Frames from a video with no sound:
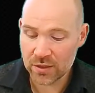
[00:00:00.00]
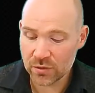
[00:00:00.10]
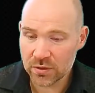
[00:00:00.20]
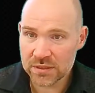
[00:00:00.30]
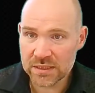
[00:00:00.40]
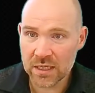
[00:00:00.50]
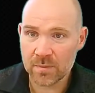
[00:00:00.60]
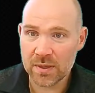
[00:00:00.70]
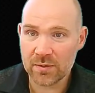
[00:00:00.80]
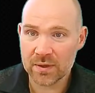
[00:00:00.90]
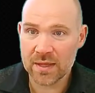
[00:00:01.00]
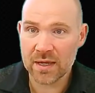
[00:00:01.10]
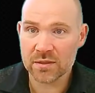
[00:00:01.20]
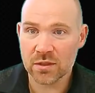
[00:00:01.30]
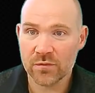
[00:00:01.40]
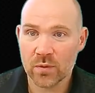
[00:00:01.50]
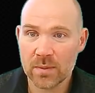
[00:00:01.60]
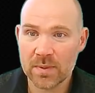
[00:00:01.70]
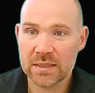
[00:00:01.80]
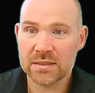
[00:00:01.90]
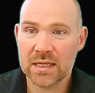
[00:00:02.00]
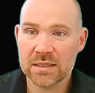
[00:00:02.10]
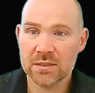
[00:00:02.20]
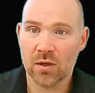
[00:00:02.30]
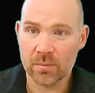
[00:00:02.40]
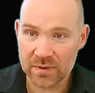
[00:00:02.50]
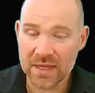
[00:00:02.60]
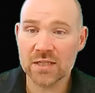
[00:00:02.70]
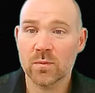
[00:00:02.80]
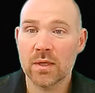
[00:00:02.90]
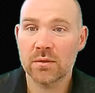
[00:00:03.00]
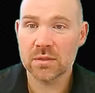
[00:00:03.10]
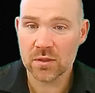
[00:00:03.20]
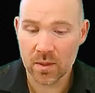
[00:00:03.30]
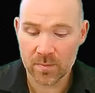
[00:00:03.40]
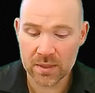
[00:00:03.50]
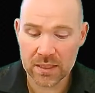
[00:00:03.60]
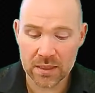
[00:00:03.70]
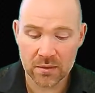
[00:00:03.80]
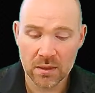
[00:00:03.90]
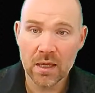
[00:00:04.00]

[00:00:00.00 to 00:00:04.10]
and you can see it appearing there because I've already been to that site, but that's where you type it in